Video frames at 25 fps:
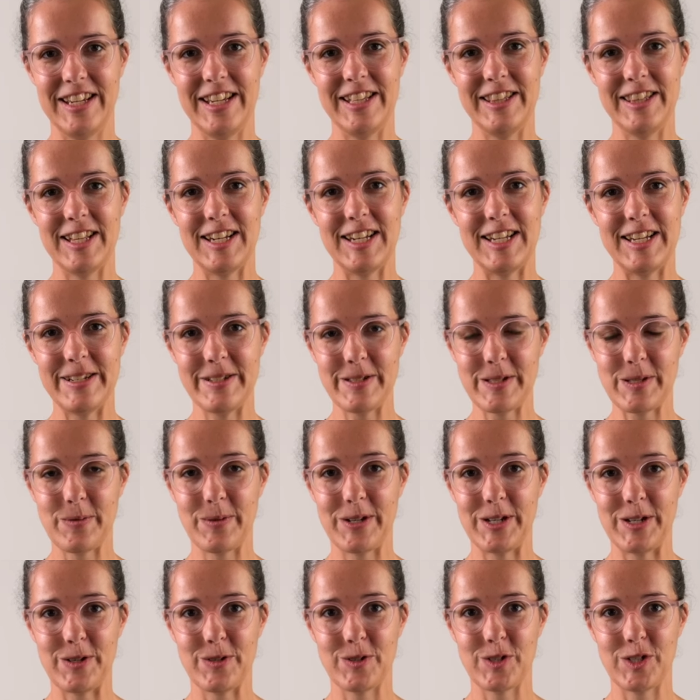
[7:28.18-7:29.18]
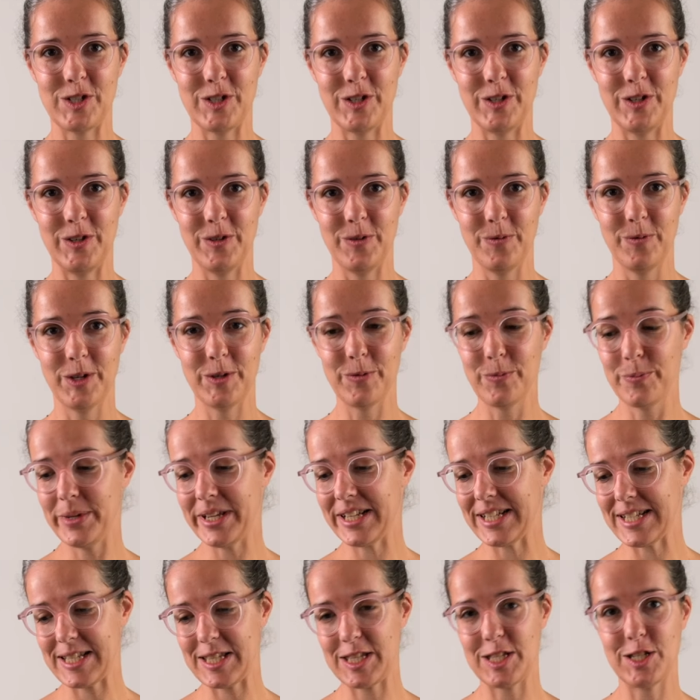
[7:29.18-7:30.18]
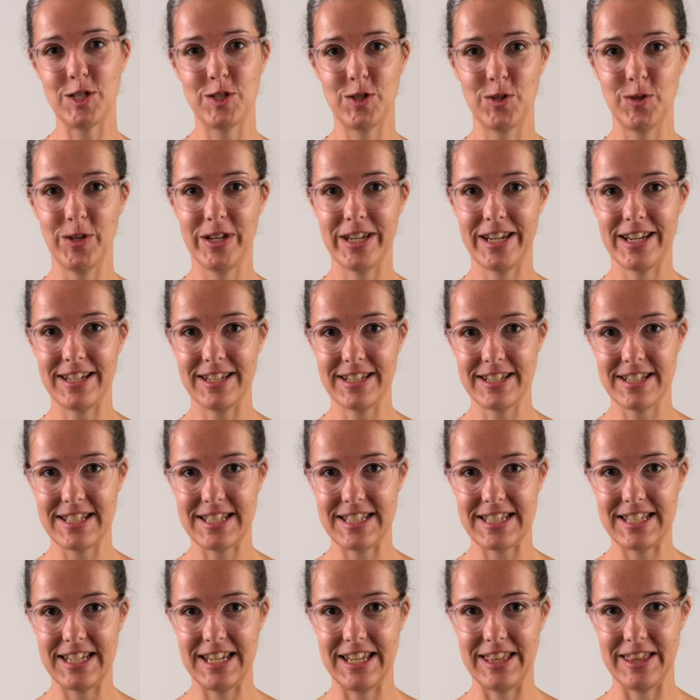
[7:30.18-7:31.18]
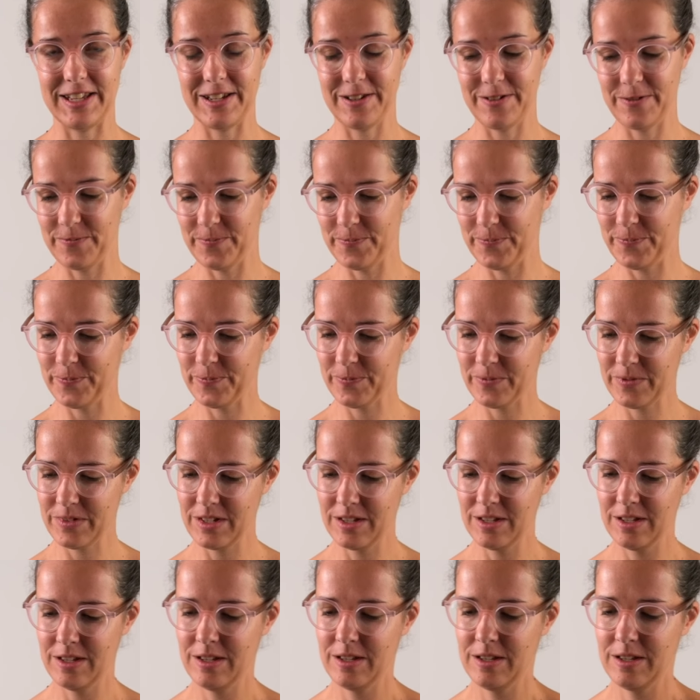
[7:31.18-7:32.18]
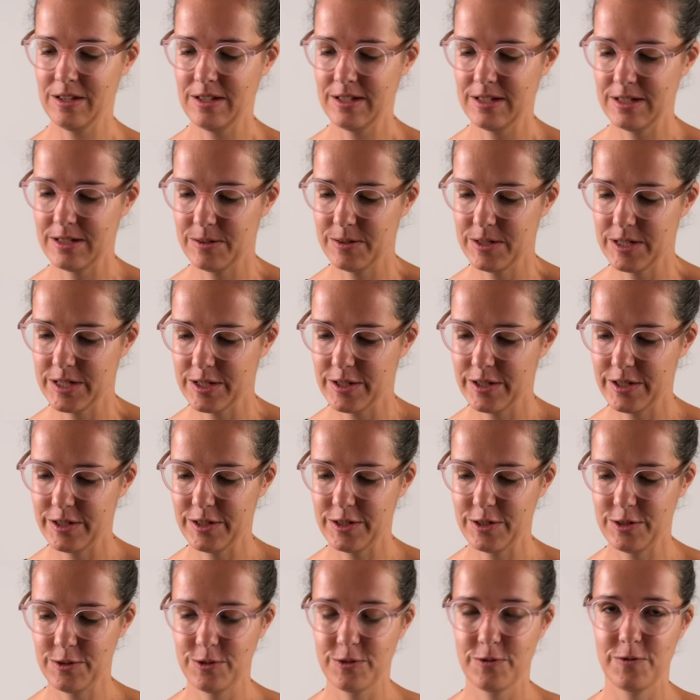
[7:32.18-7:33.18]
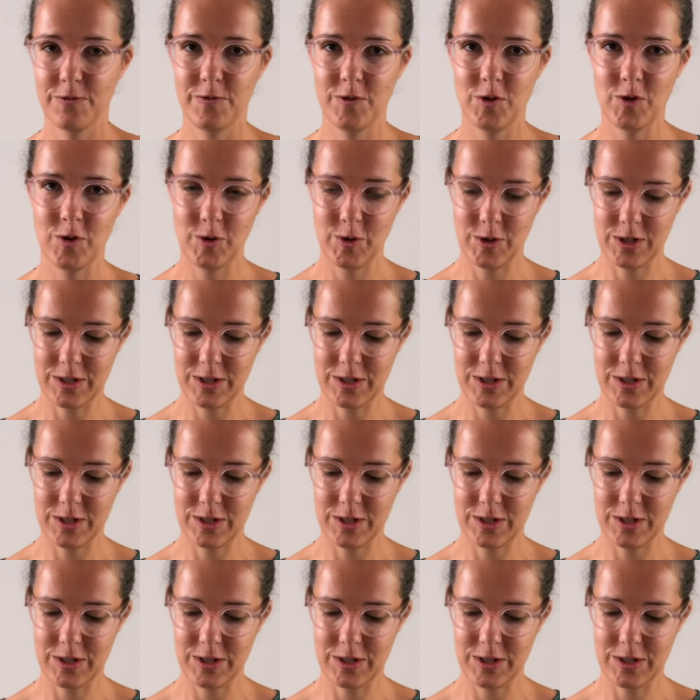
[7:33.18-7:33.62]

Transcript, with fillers: The last one I'll show you, we'll mix the two colours together. I'm just going to do a few